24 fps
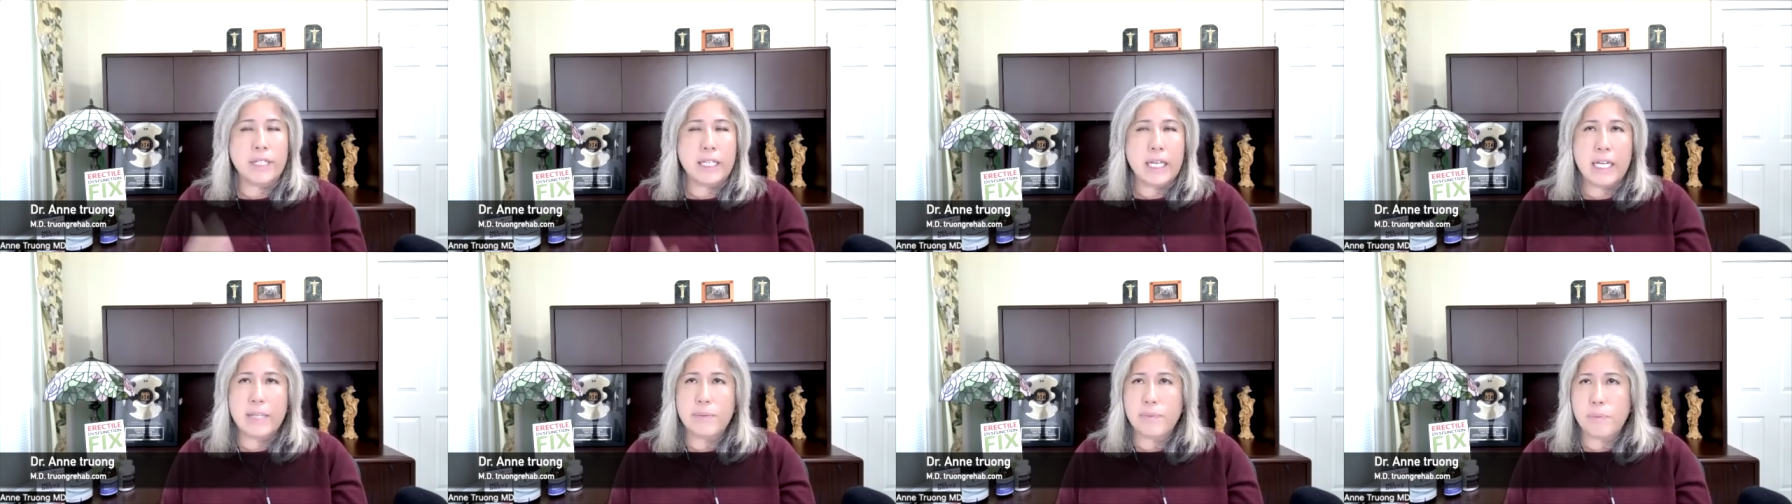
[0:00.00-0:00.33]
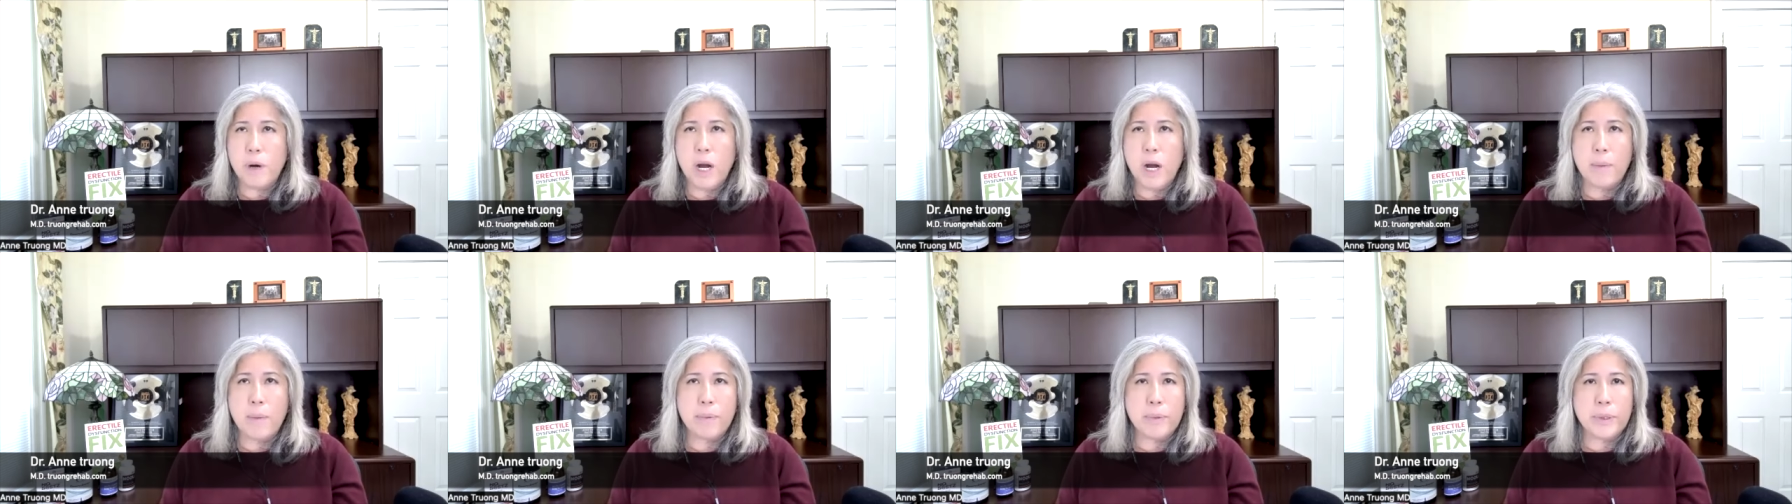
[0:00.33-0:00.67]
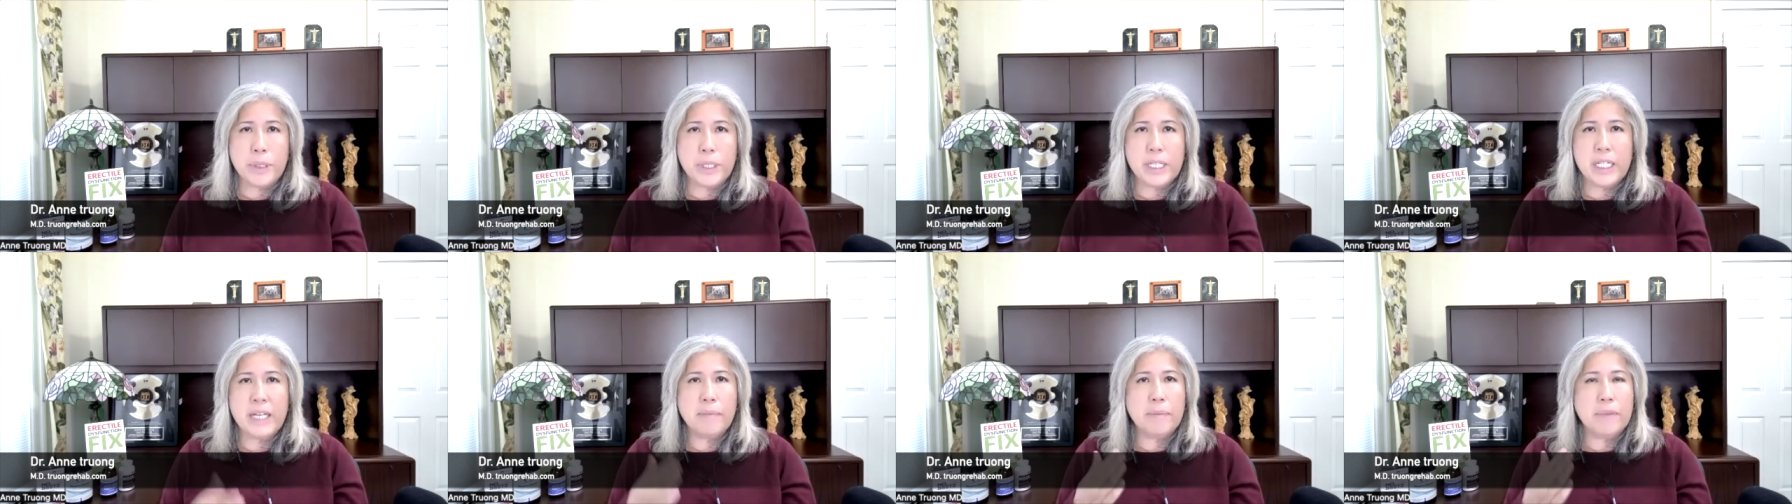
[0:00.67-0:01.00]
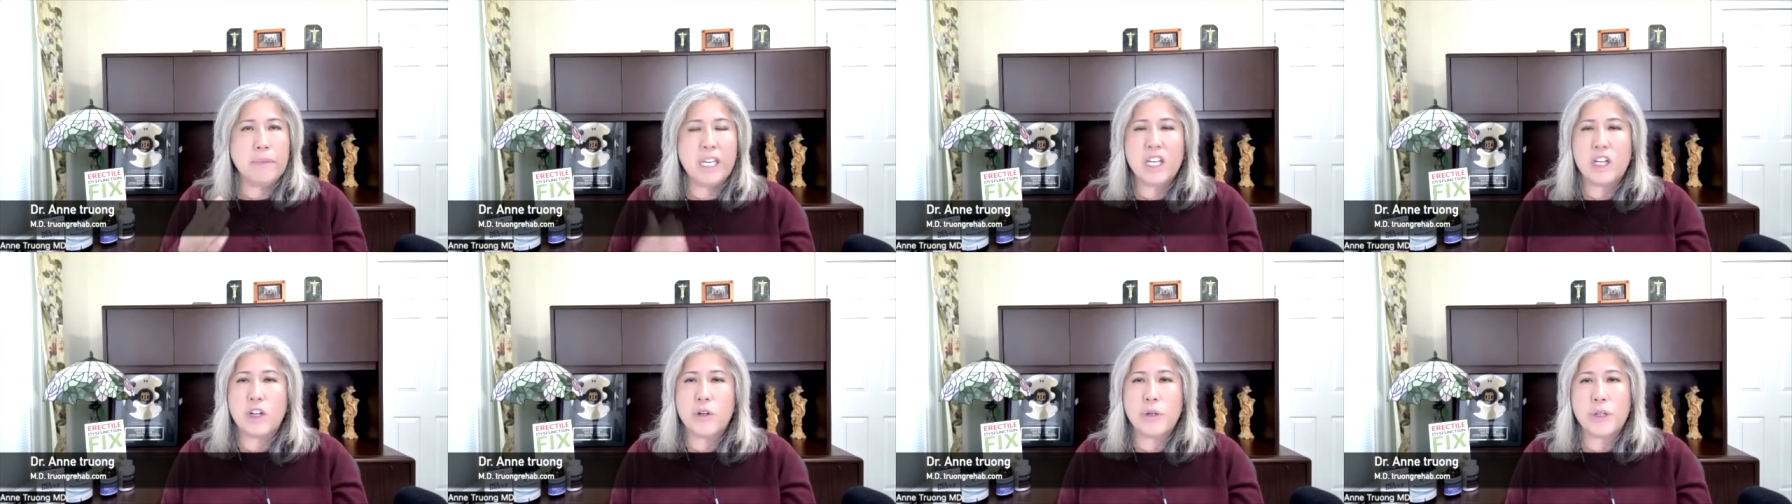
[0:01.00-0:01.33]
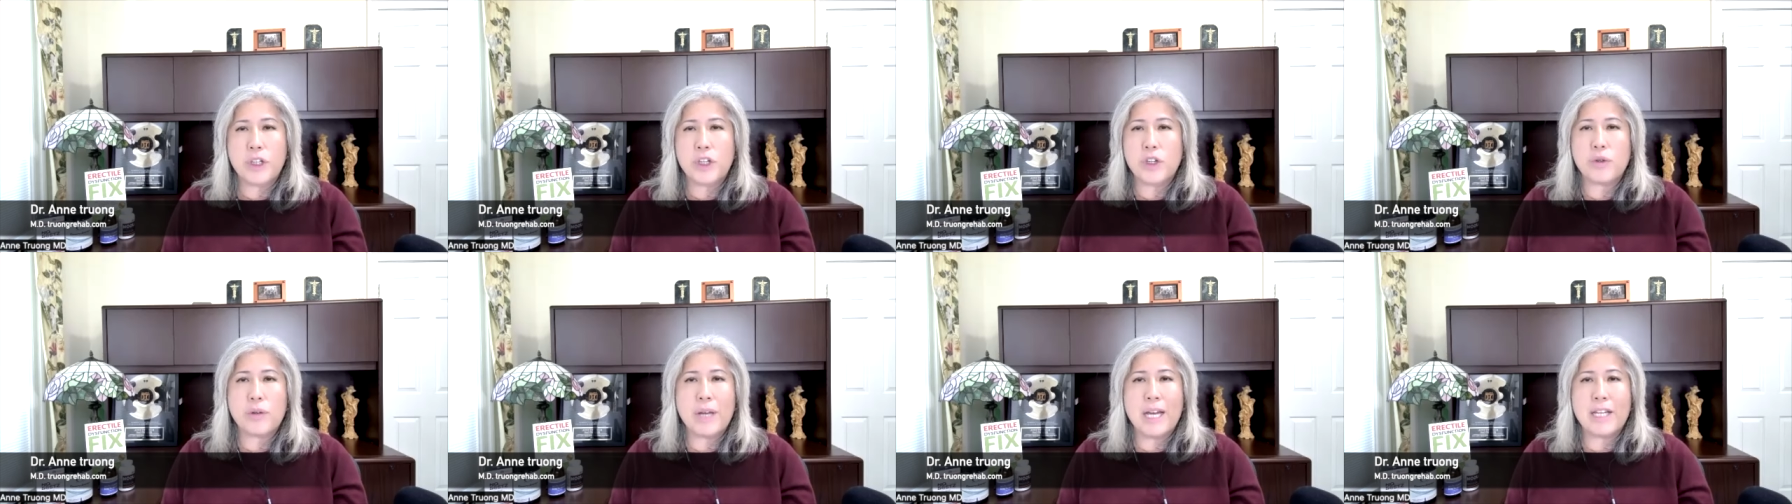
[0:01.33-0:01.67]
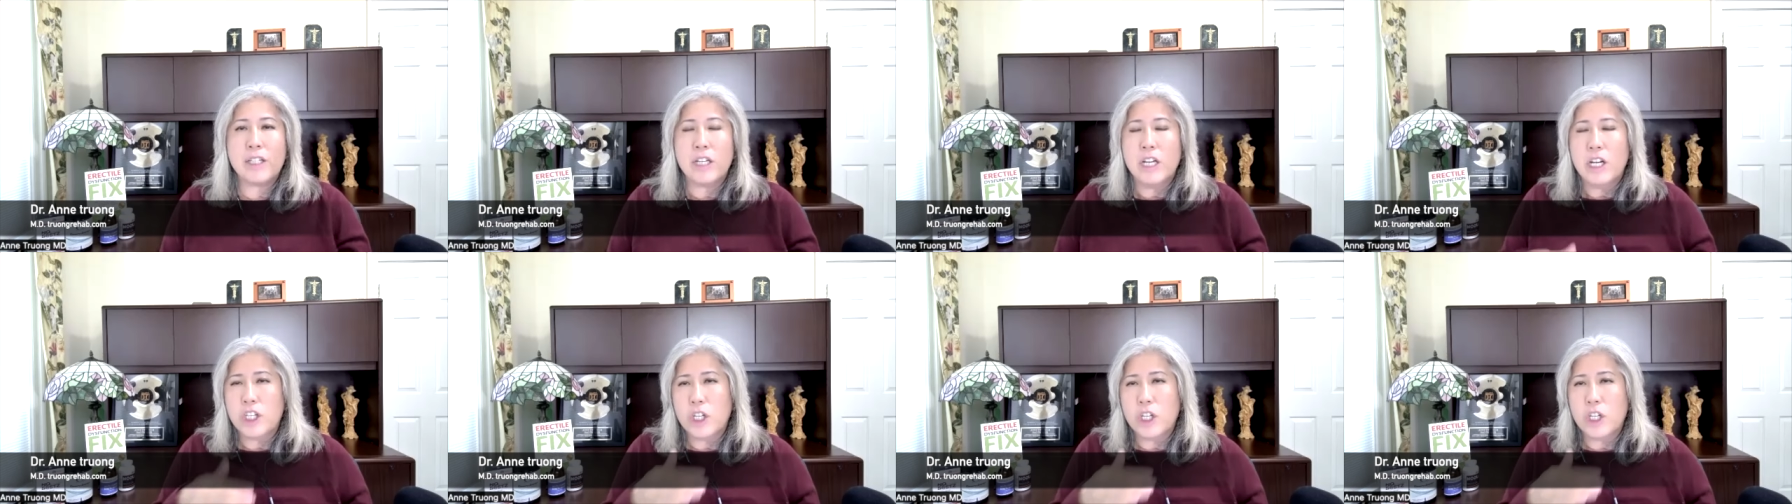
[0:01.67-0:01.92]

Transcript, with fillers: get proper sleep, decrease stress,